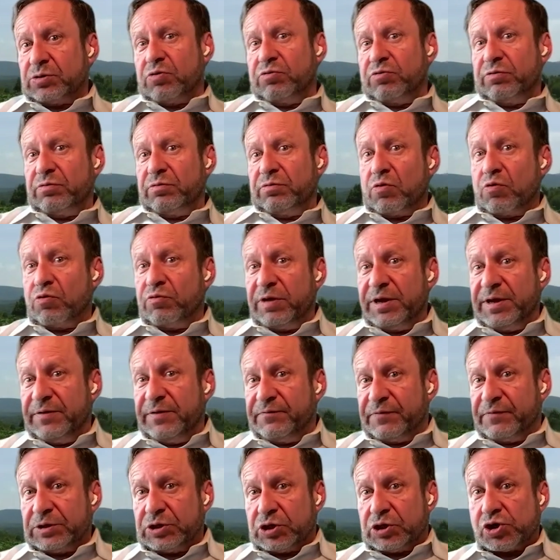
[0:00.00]
or
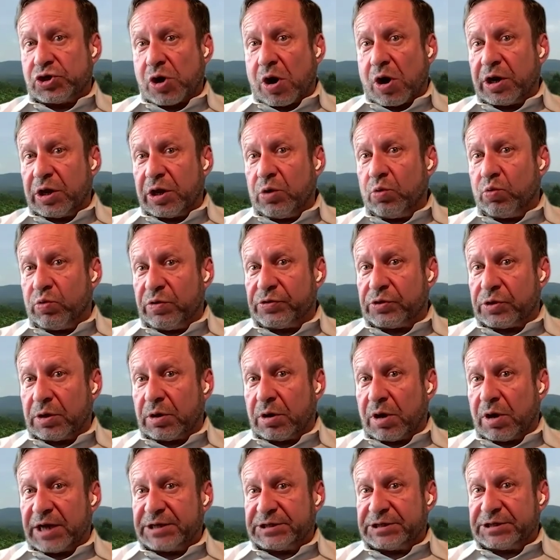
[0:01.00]
even starting with the
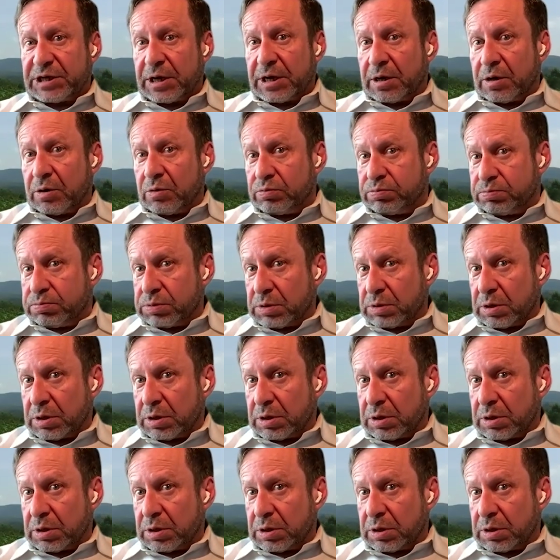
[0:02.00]
Glasgow